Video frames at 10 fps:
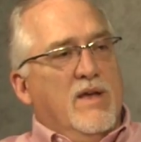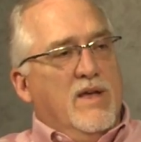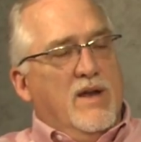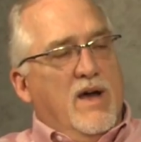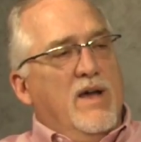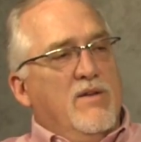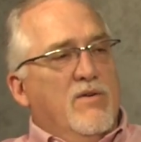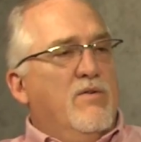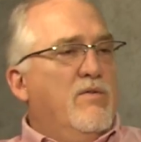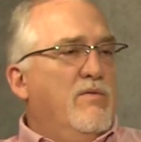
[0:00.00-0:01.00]
And I
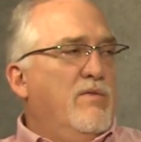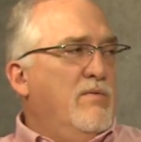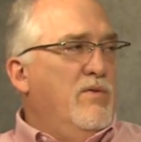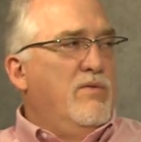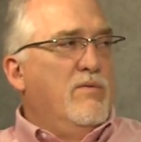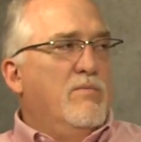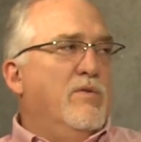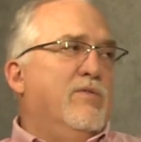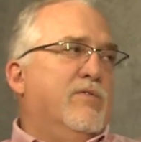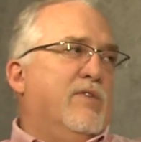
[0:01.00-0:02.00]
know that with the
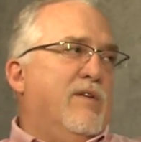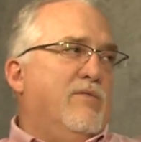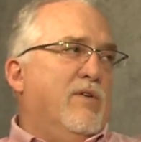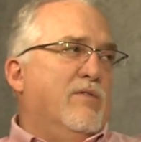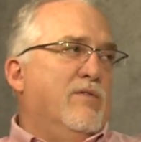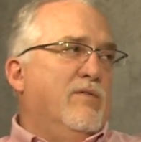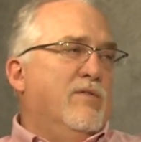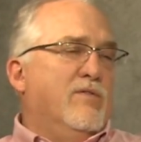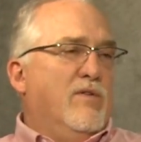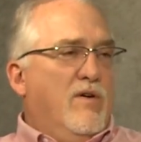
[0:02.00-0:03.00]
producers I've talked to,
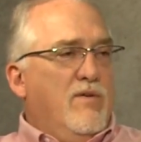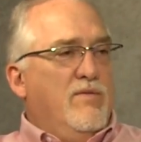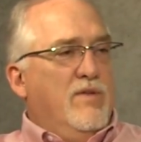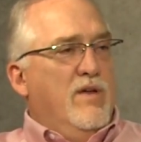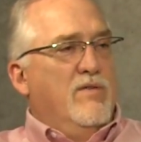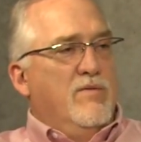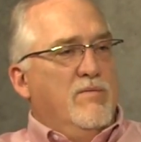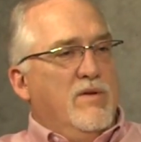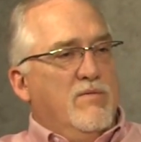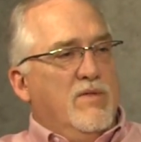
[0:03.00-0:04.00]
there's an awful lot of
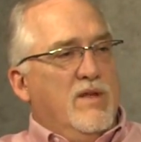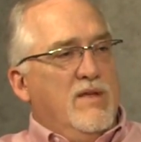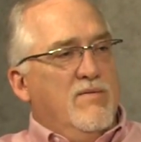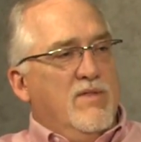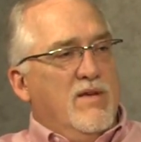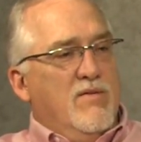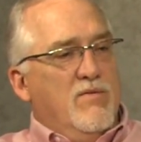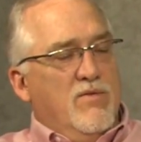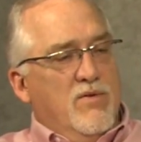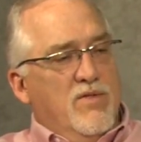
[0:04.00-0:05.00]
them that even
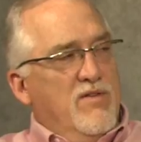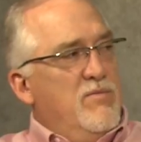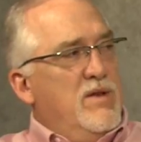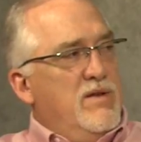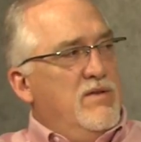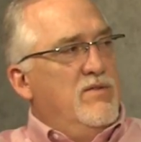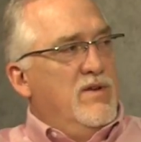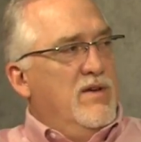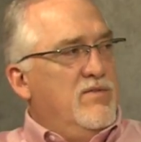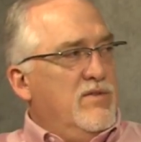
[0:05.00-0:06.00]
though they've been
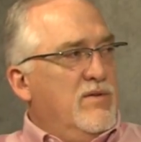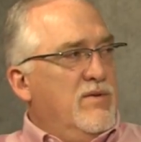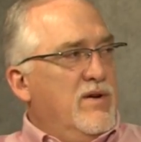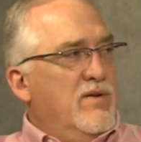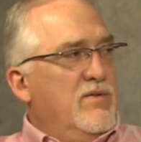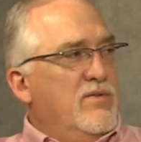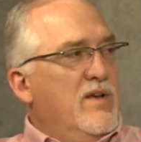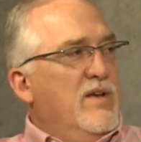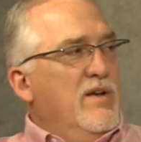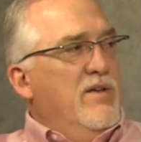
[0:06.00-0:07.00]
digitizing their records,
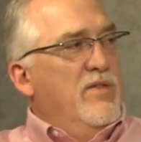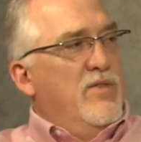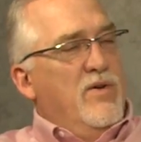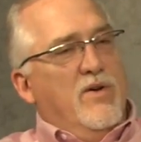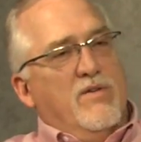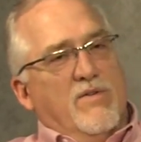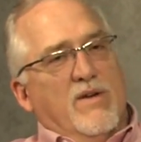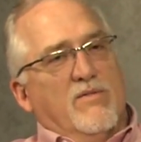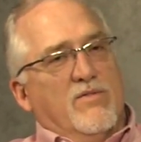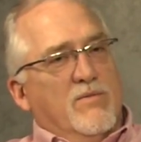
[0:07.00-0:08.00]
the thought of
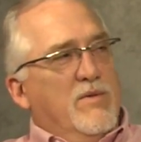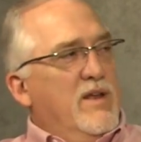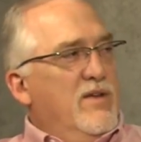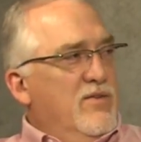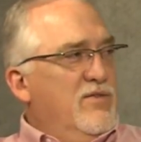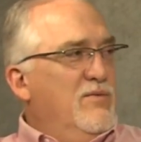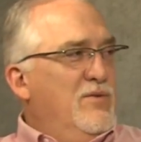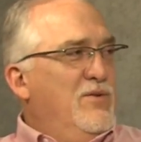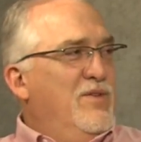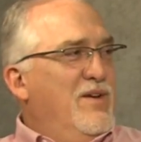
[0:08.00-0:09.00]
having somebody else that
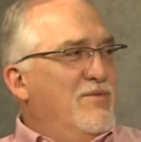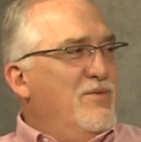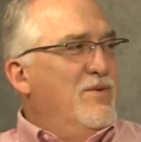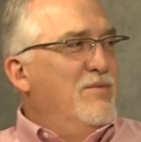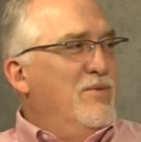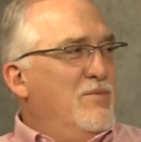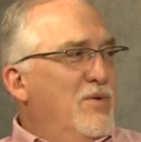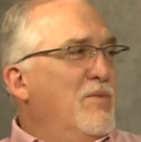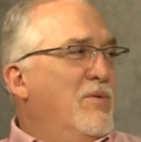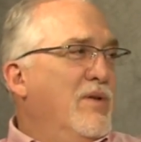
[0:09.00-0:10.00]
would do that for them is
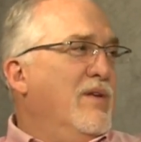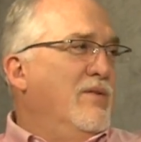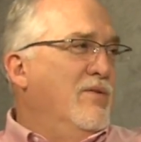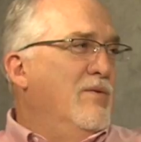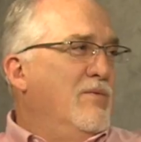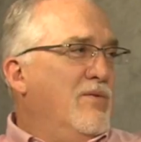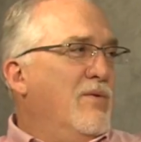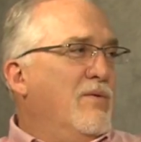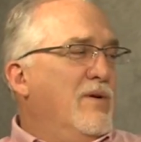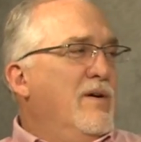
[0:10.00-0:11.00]
pretty appealing to them. So